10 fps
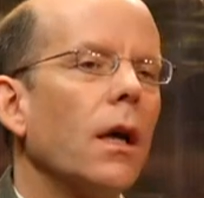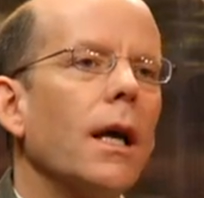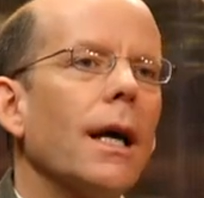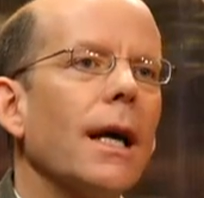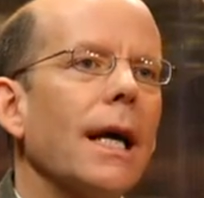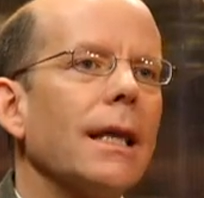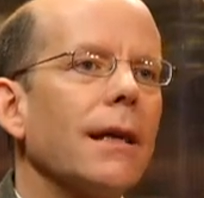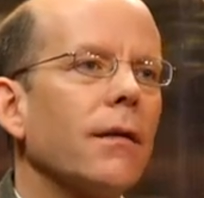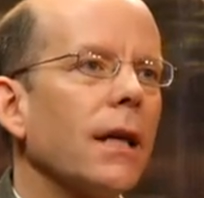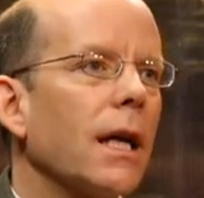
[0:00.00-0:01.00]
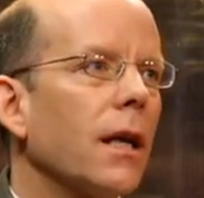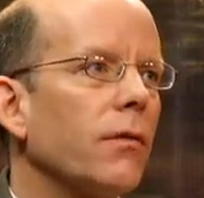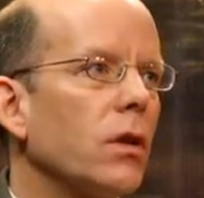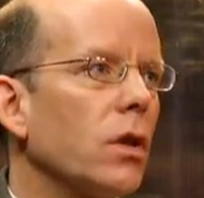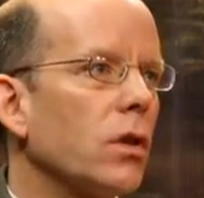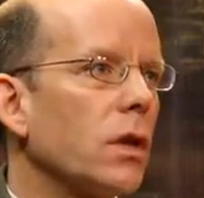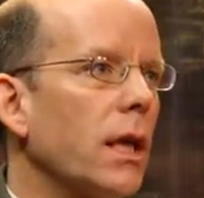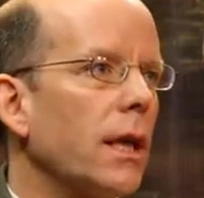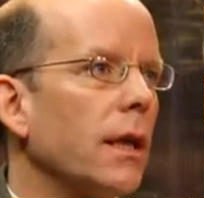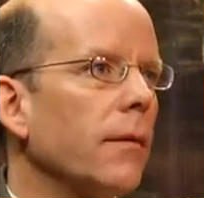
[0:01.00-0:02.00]
And I think it's not enough to just
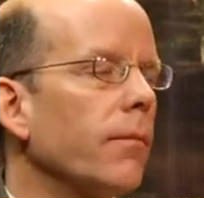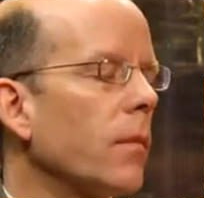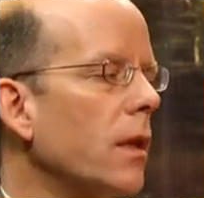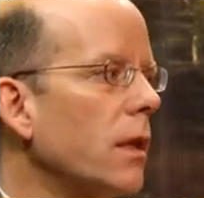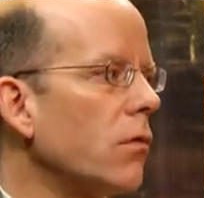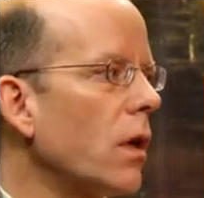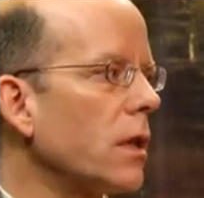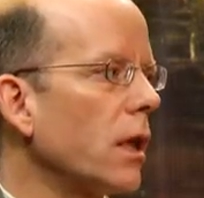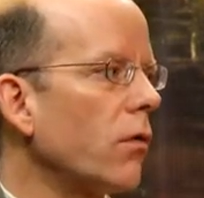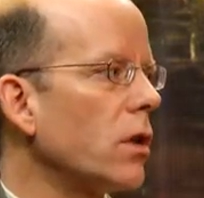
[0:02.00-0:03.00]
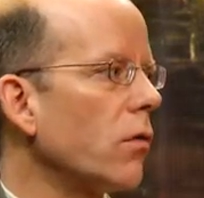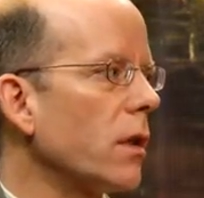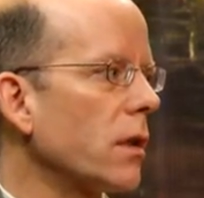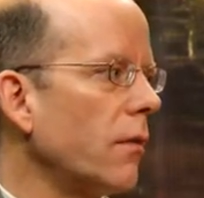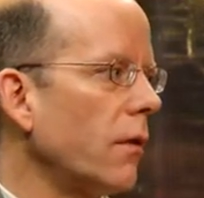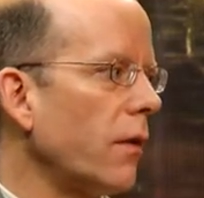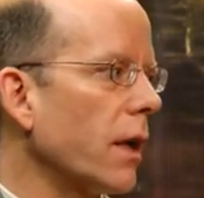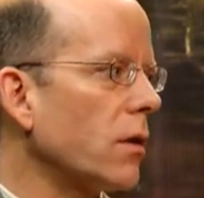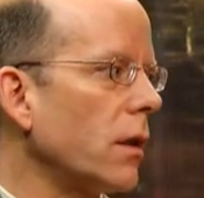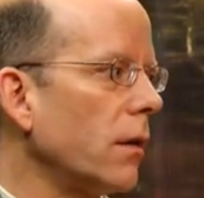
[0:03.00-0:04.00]
say these drugs increase your risk of
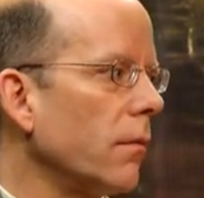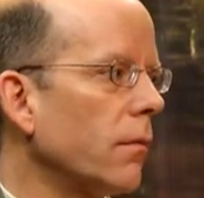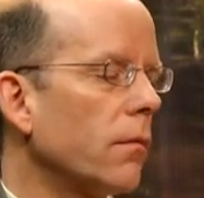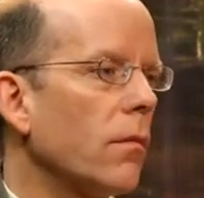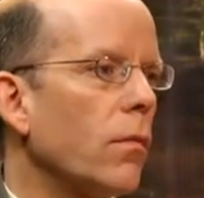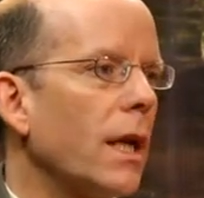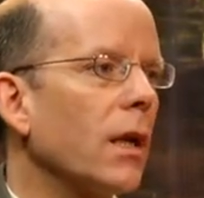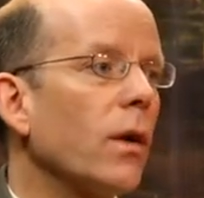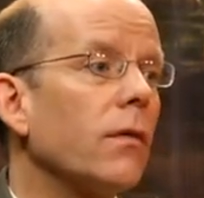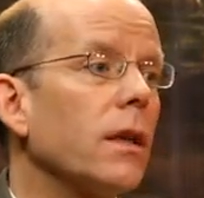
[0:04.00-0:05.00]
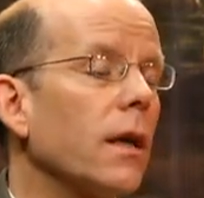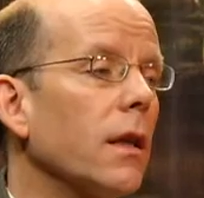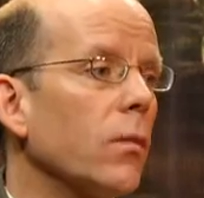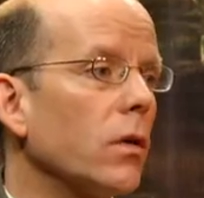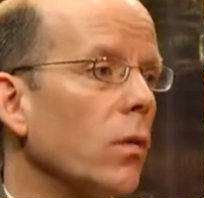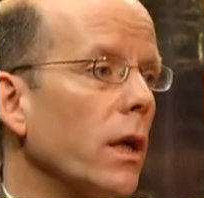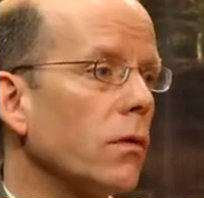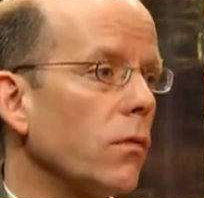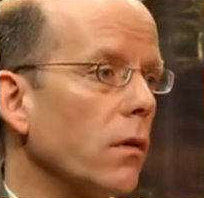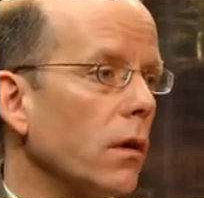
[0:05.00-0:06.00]
infection, right. But I think we have to tell them what to watch
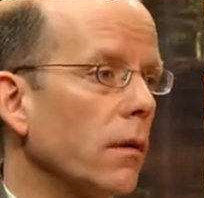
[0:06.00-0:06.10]
for.